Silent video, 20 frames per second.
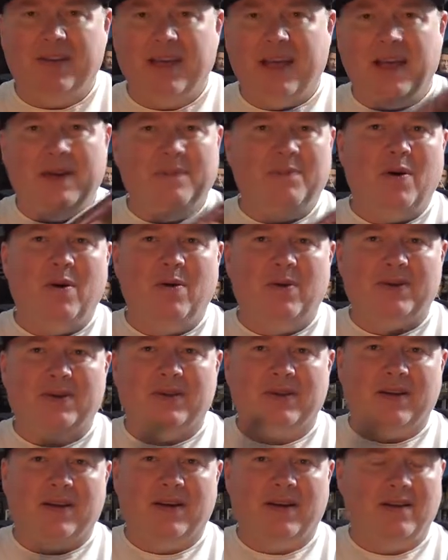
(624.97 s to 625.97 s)
get a
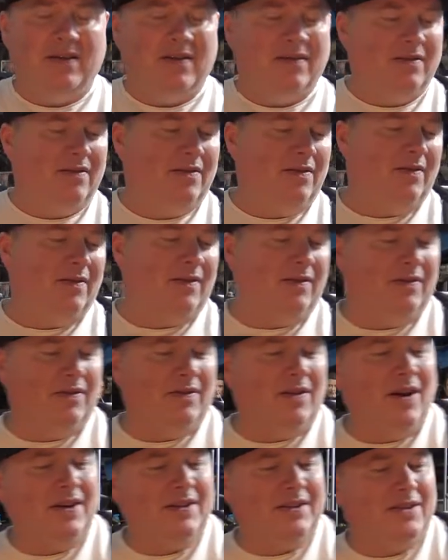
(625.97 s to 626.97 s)
boxed
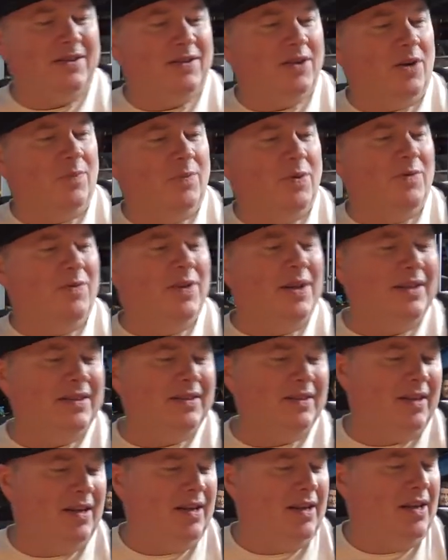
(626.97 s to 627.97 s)
licensed copy of
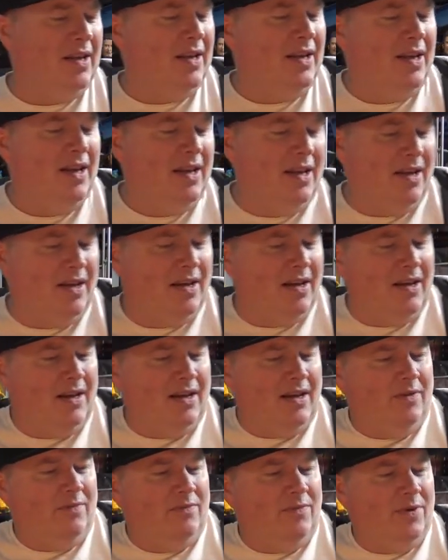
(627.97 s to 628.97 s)
this
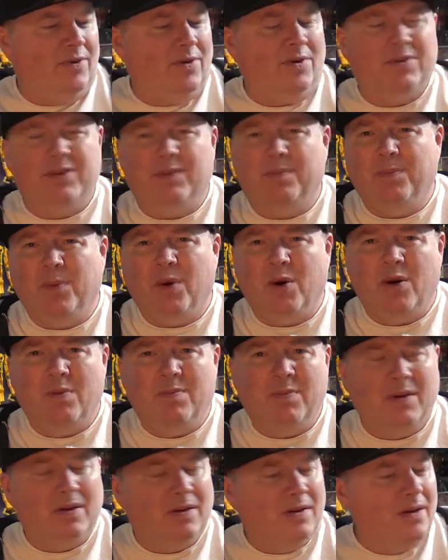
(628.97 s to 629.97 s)
will cost a
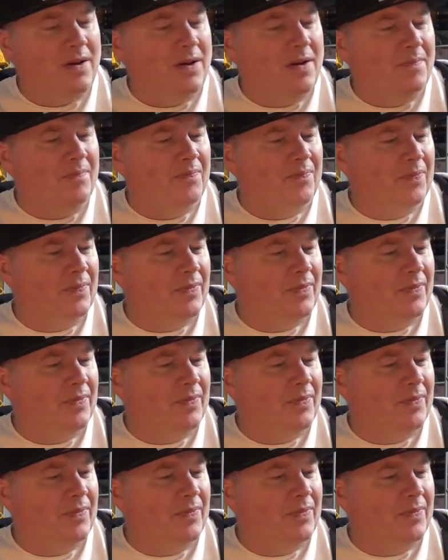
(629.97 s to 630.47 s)
bomb. I